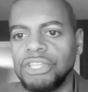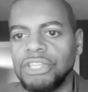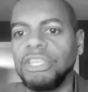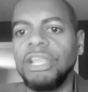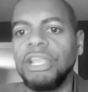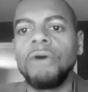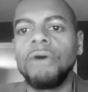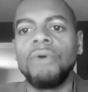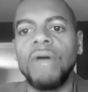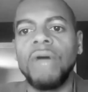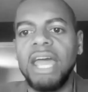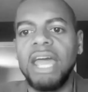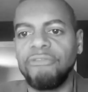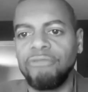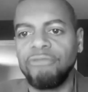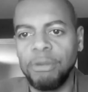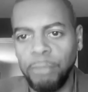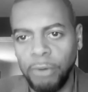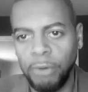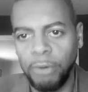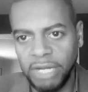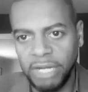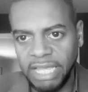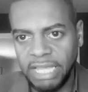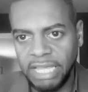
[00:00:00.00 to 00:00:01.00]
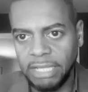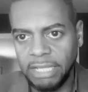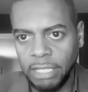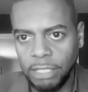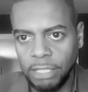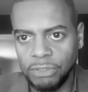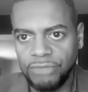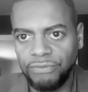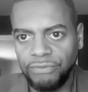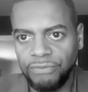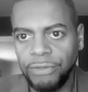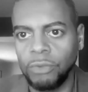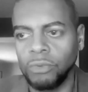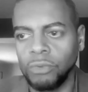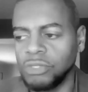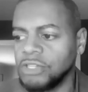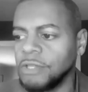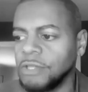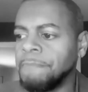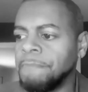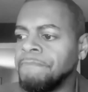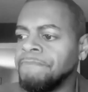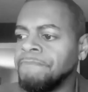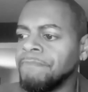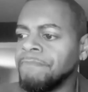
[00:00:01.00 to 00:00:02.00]
to know everybody in those
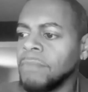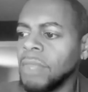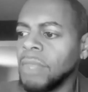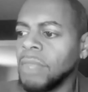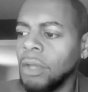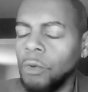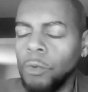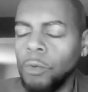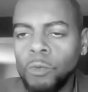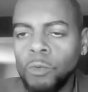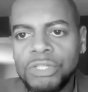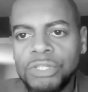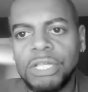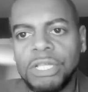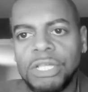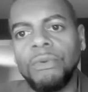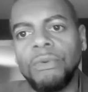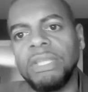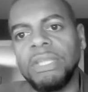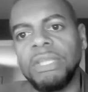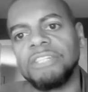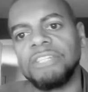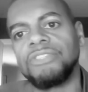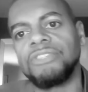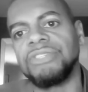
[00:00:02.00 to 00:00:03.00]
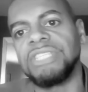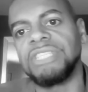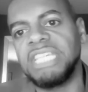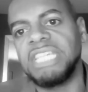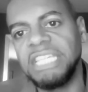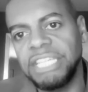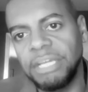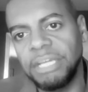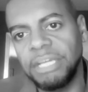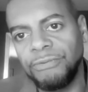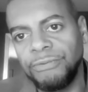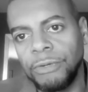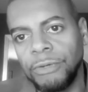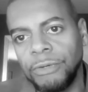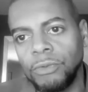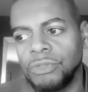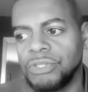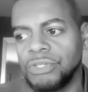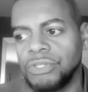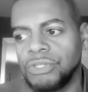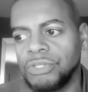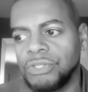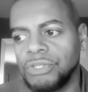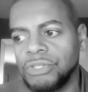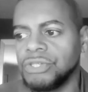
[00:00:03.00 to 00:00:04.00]
fields. Also in the strategic
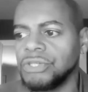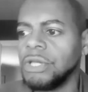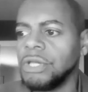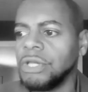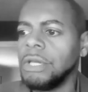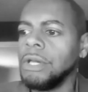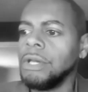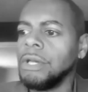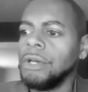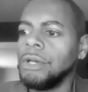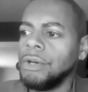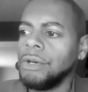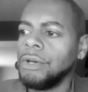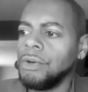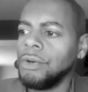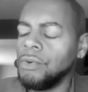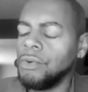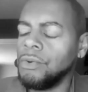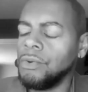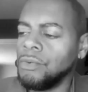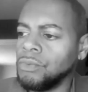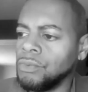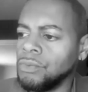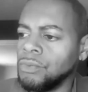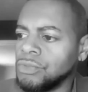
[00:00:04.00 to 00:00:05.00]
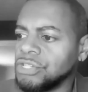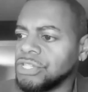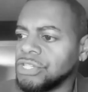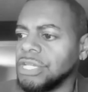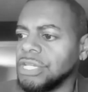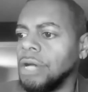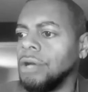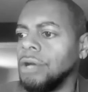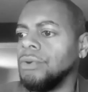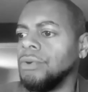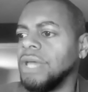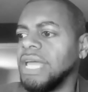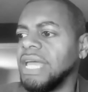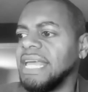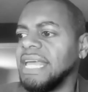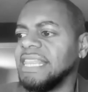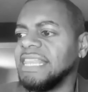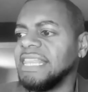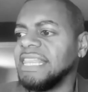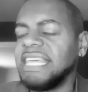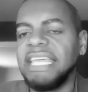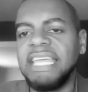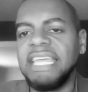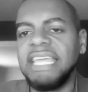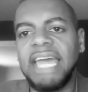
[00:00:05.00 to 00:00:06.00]
fields, also
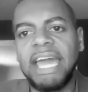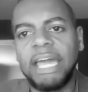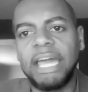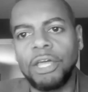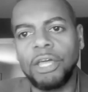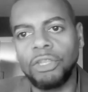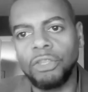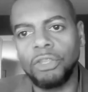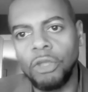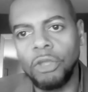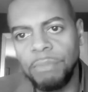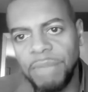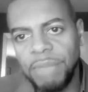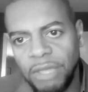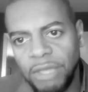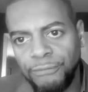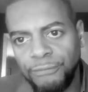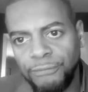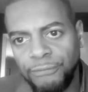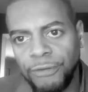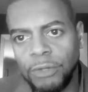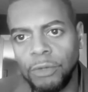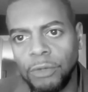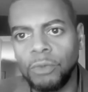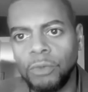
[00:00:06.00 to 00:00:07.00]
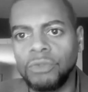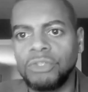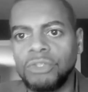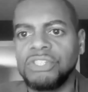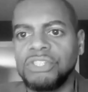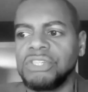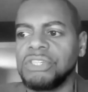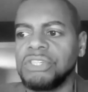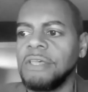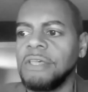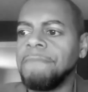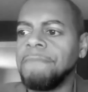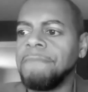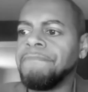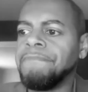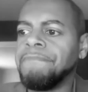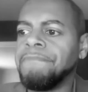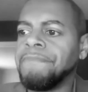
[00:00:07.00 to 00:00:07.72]
in the economic fields,